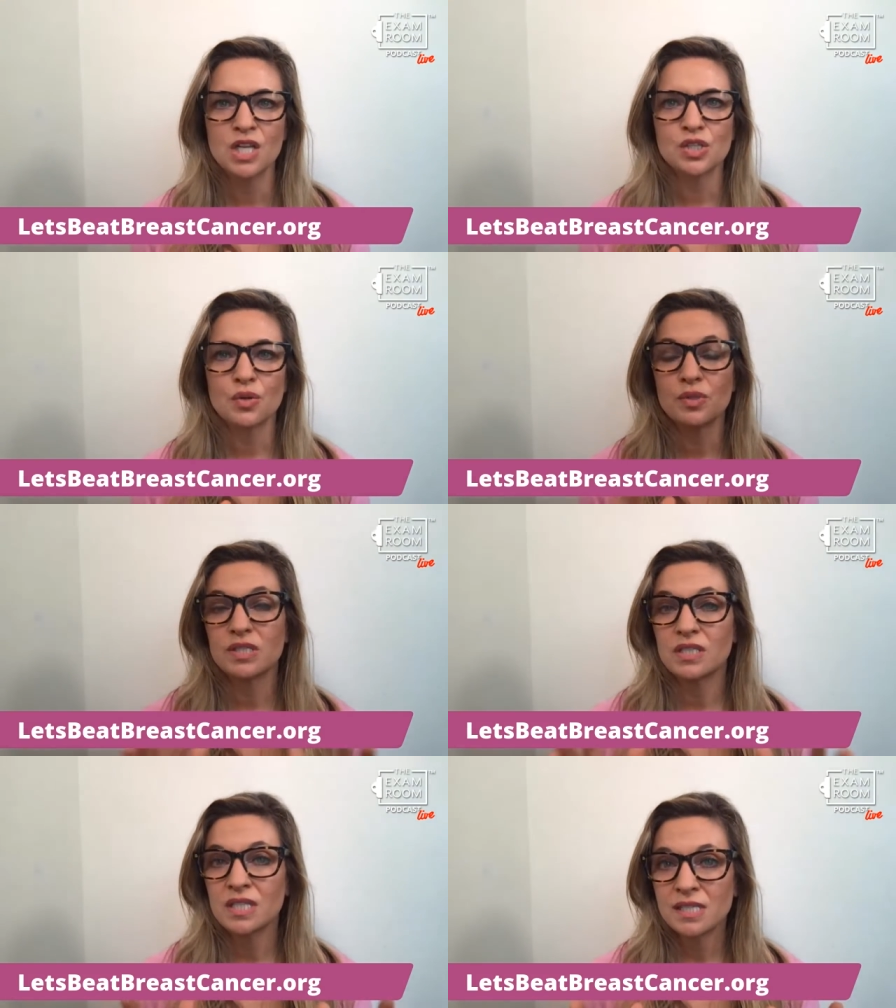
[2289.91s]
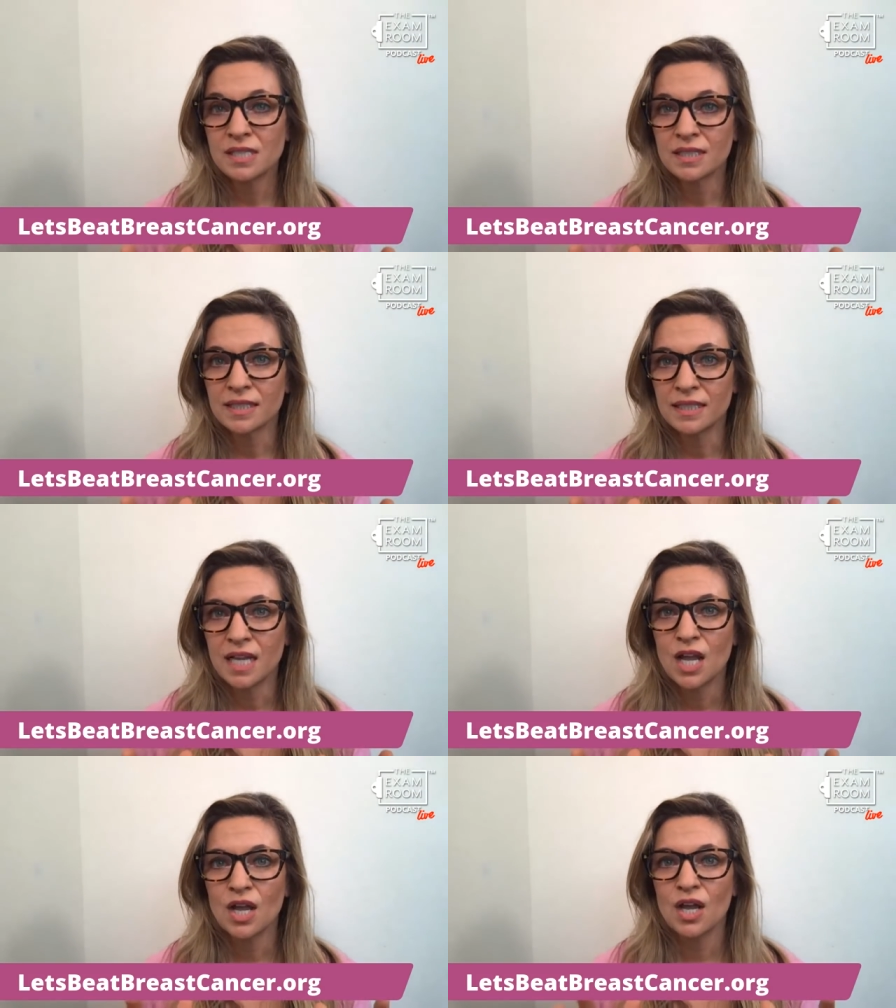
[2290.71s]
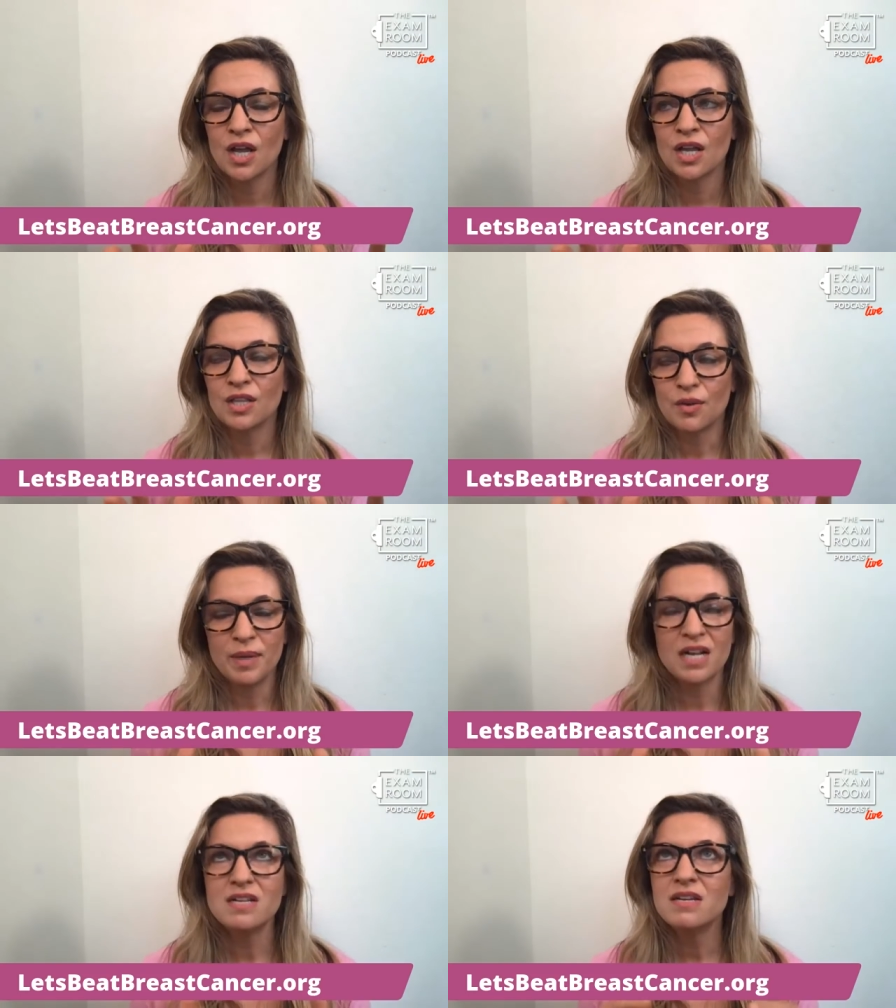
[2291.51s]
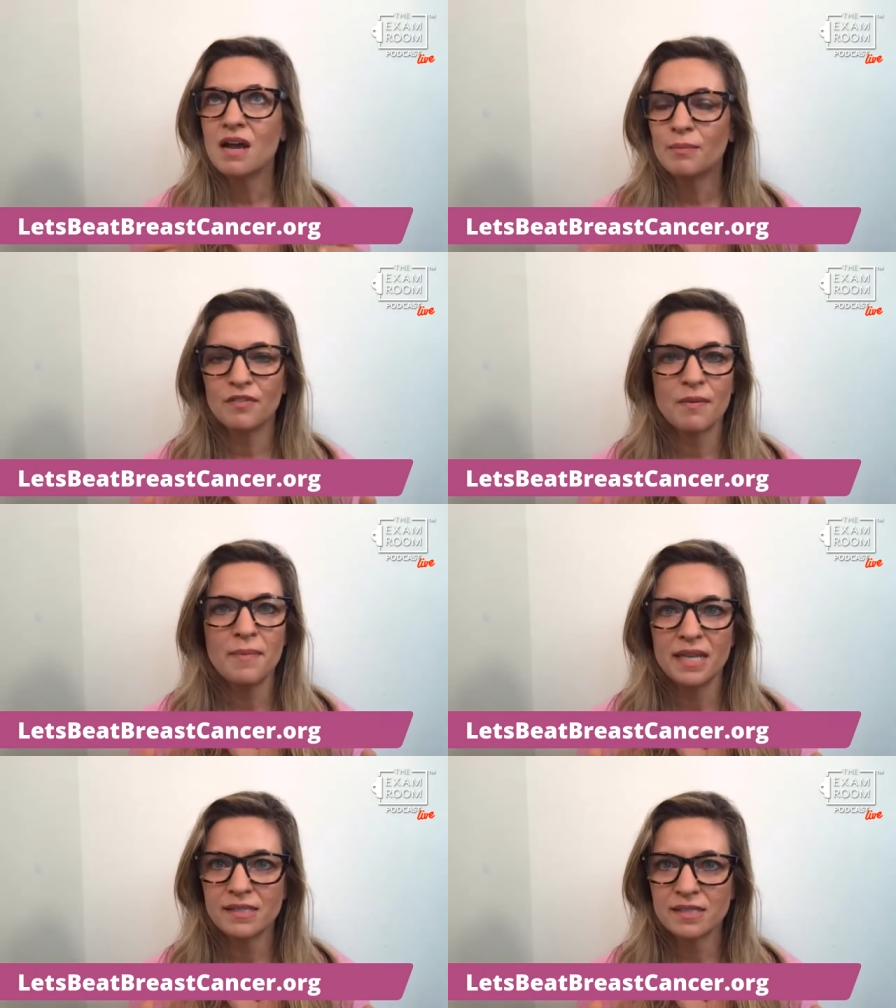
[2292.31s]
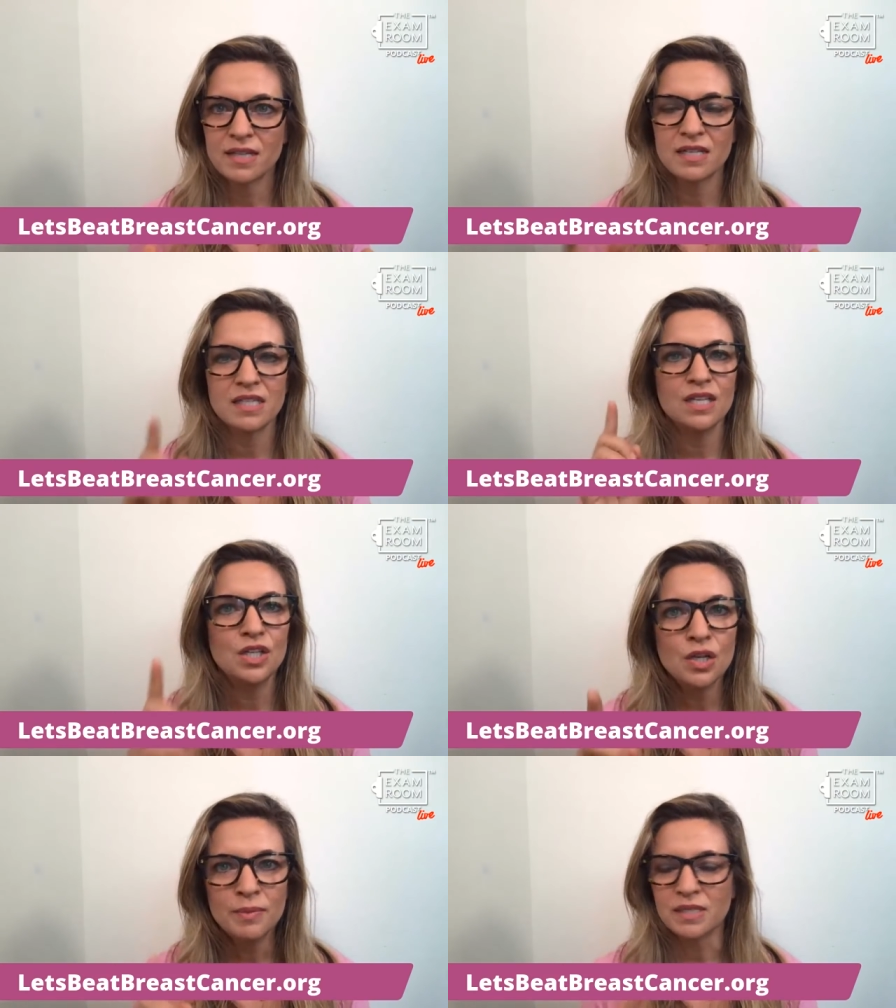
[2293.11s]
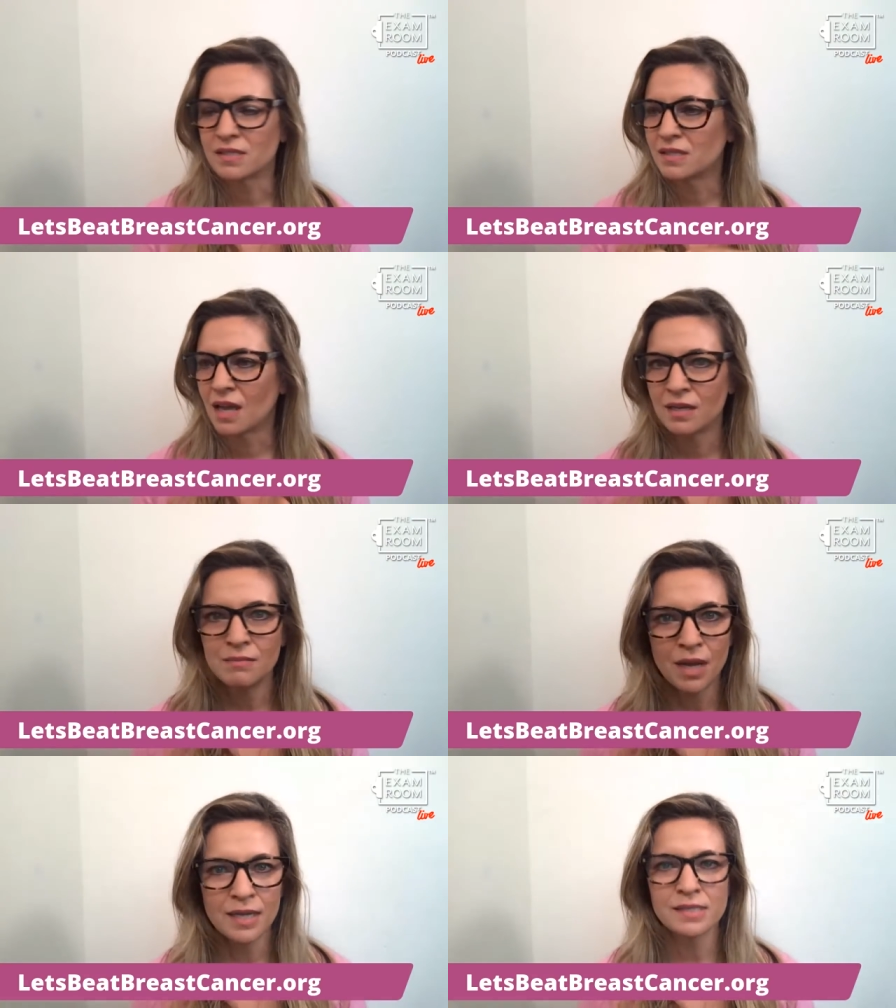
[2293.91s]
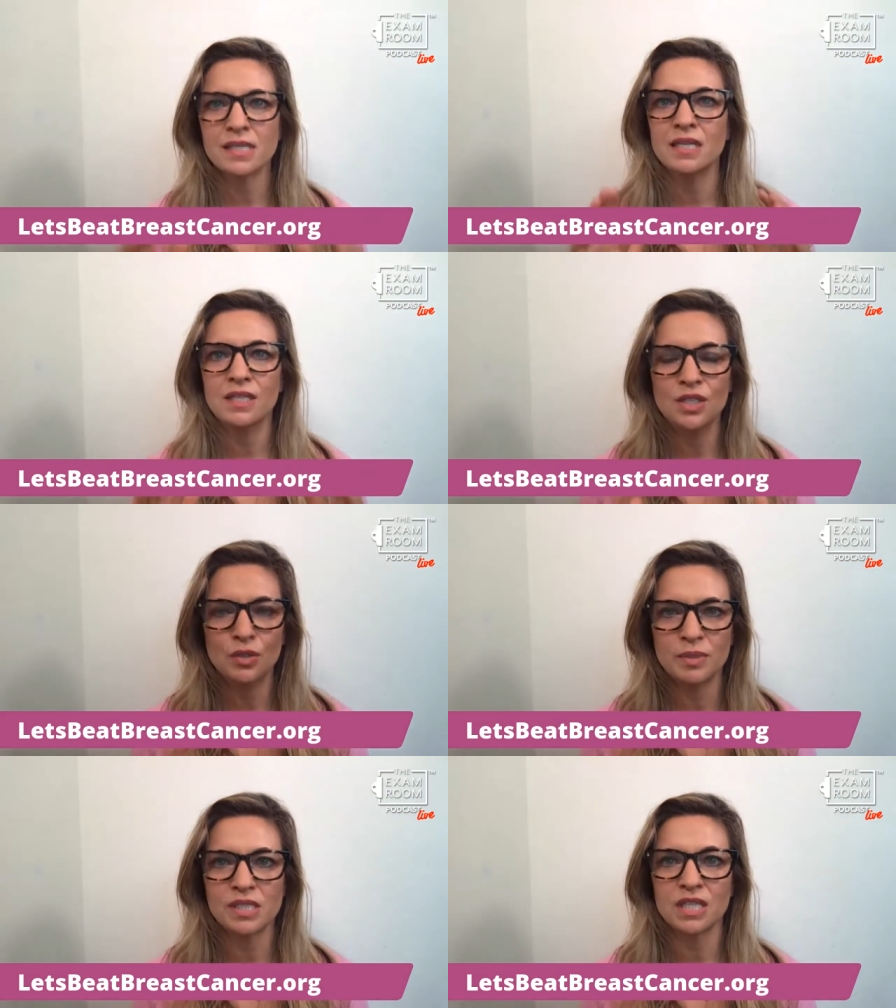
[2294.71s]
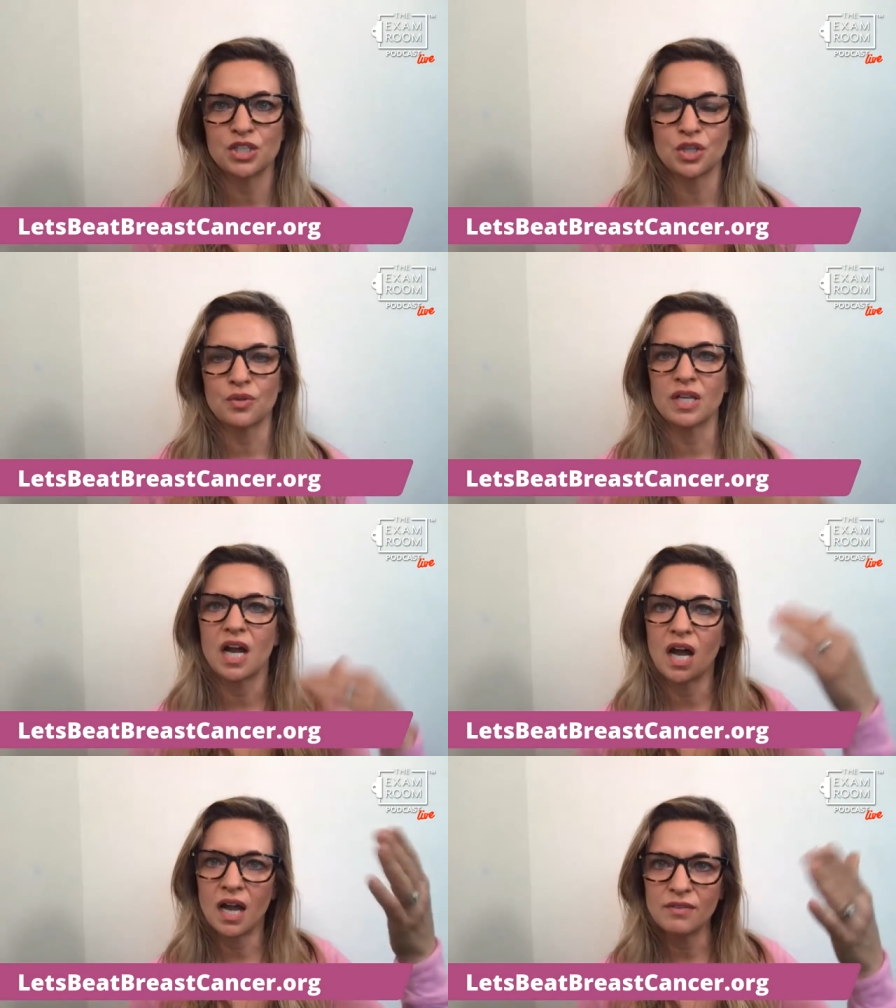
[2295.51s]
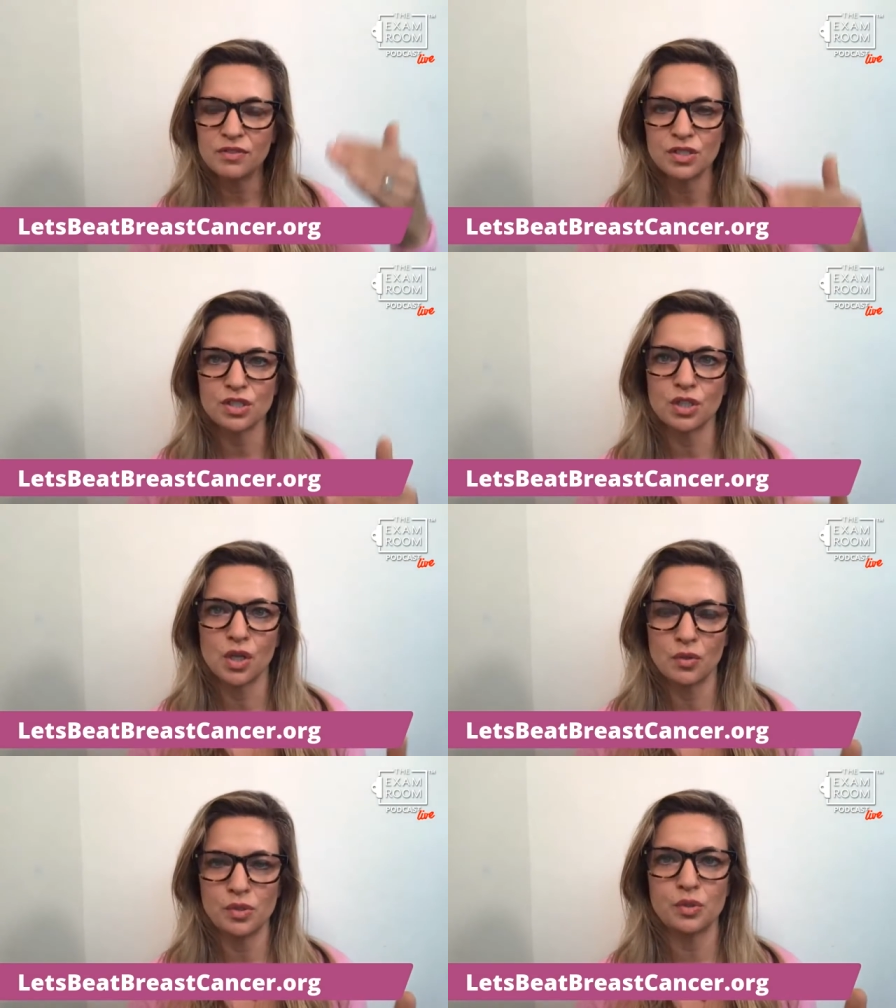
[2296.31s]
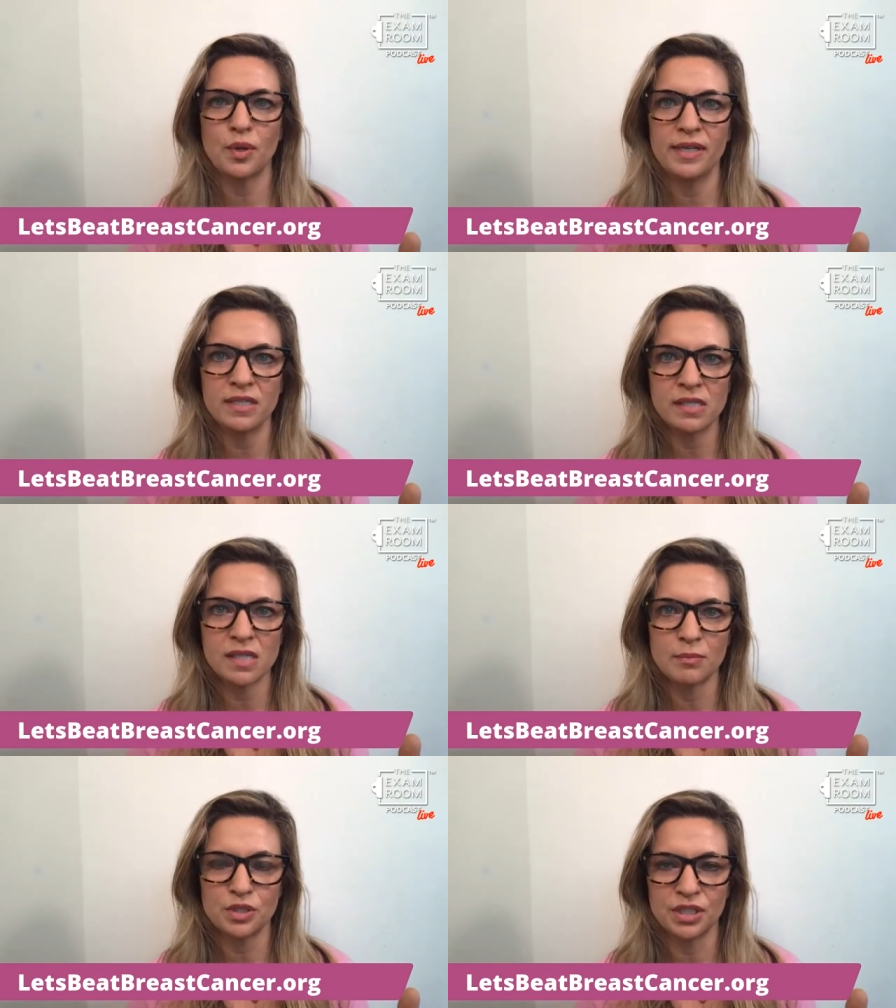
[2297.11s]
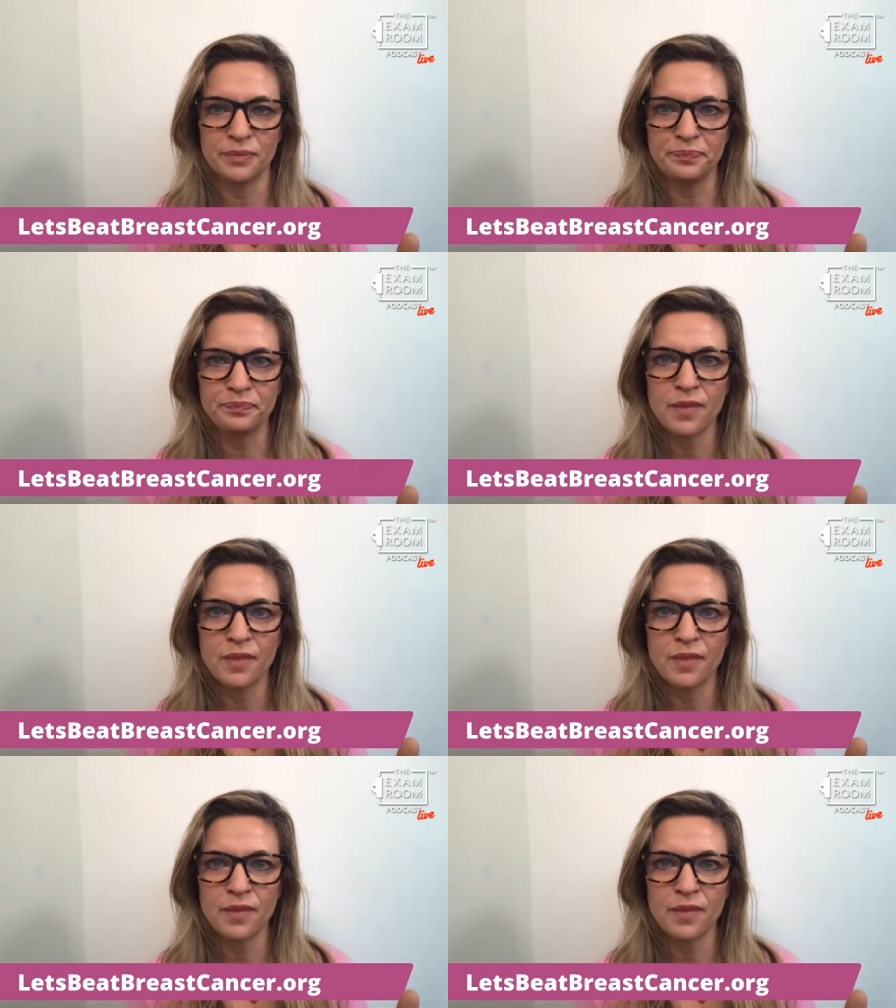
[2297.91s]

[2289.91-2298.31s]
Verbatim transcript: So statistically, there have been a number of amazing studies in humans, not in mice, in humans that show that high versus low soy consumption